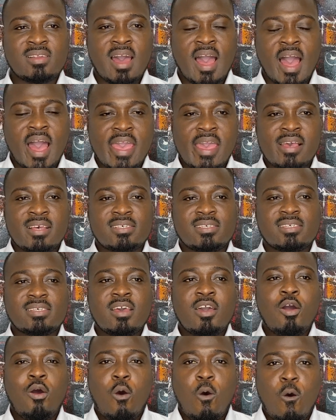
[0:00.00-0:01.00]
the
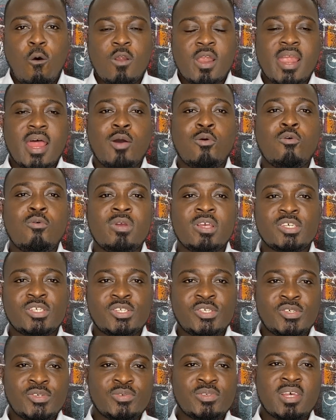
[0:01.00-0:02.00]
highest honor who is due,